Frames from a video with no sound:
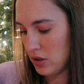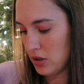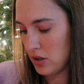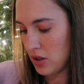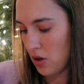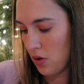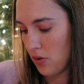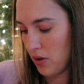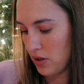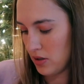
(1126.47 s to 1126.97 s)

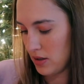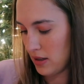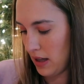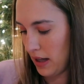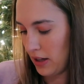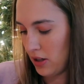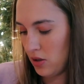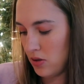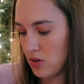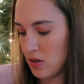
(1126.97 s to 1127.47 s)
So there's,
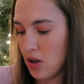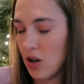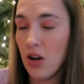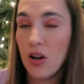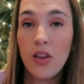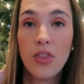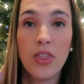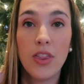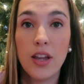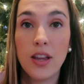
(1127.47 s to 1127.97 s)
like you
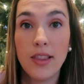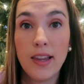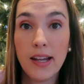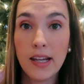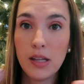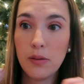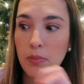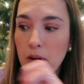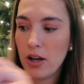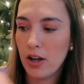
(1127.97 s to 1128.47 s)
saw, the
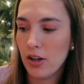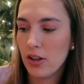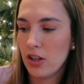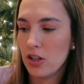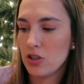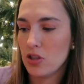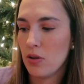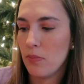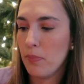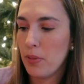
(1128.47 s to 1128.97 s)
ladybug,
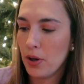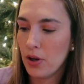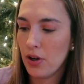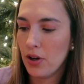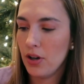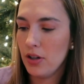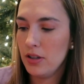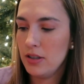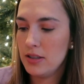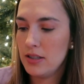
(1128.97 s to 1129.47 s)
there's a
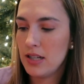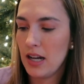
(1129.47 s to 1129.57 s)
bird,